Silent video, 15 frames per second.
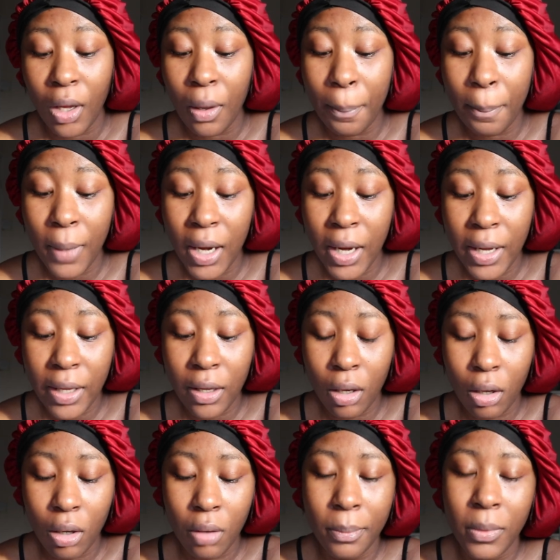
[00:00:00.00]
My
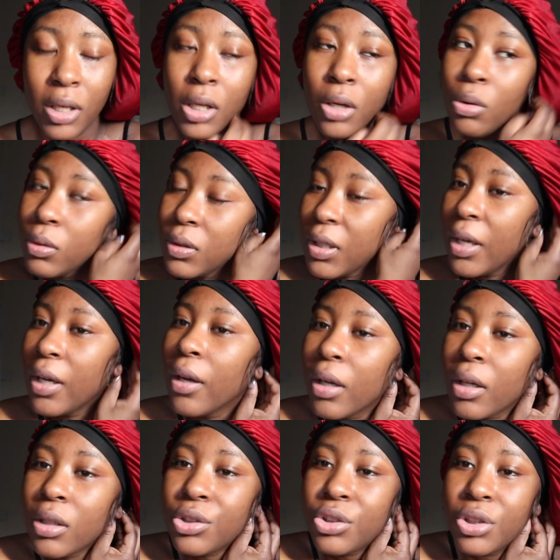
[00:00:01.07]
nail
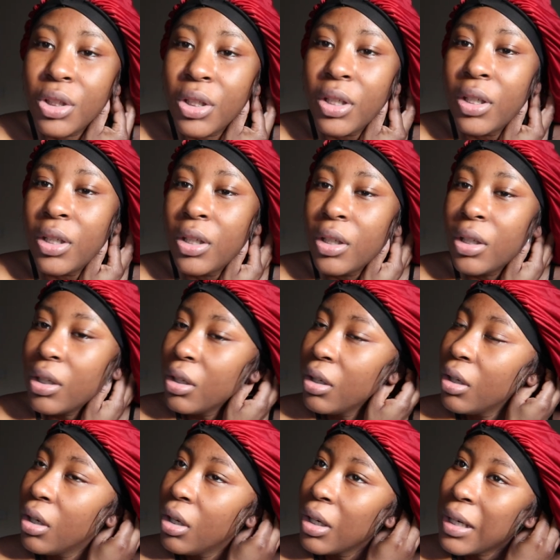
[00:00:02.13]
tech, she
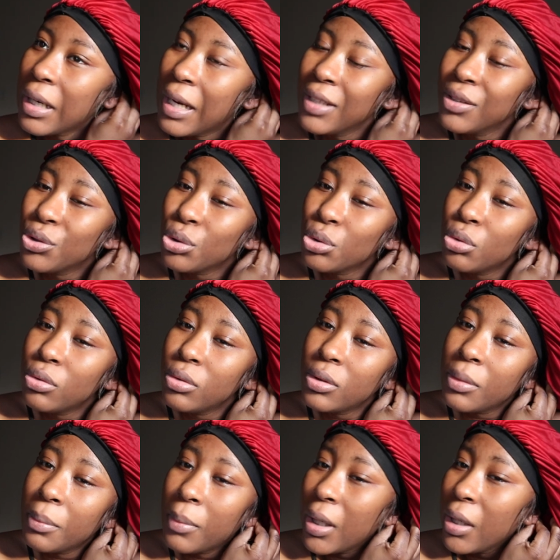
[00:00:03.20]

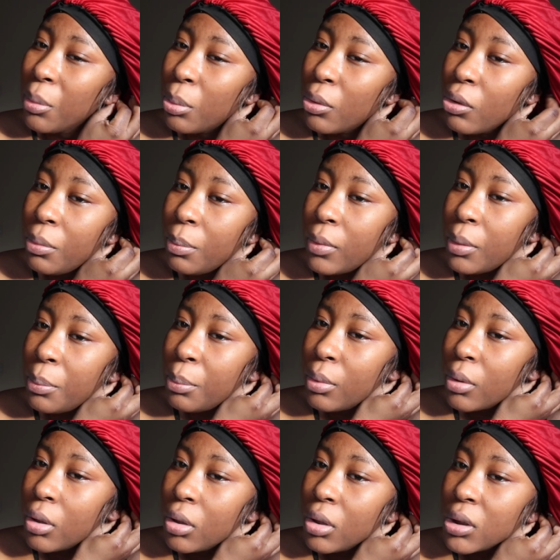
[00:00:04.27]
cancelled my appointment
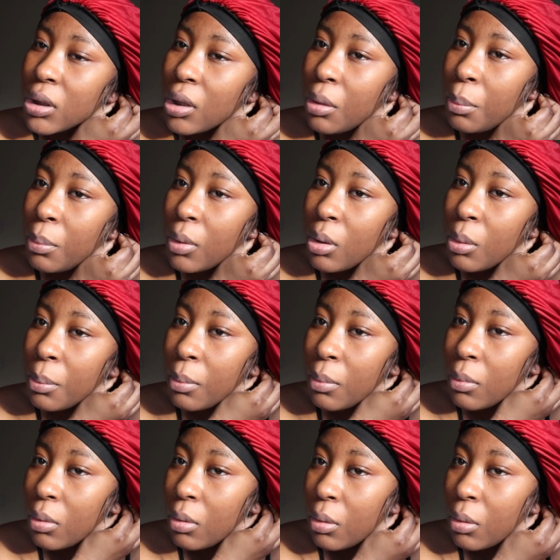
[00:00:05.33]
because her mom